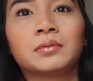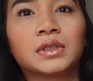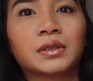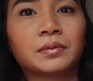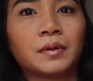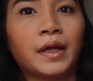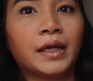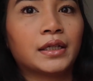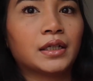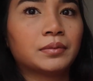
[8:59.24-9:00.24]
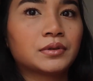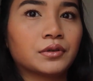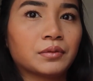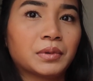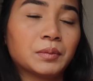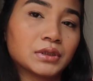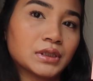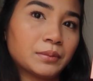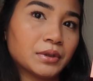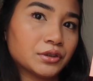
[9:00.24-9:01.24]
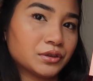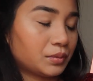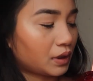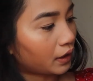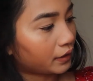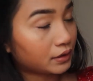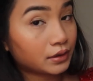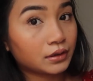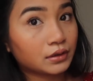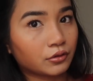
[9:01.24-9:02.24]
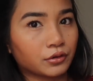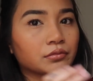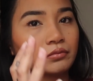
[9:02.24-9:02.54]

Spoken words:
You know, hang it up so that people can take pictures behind it, or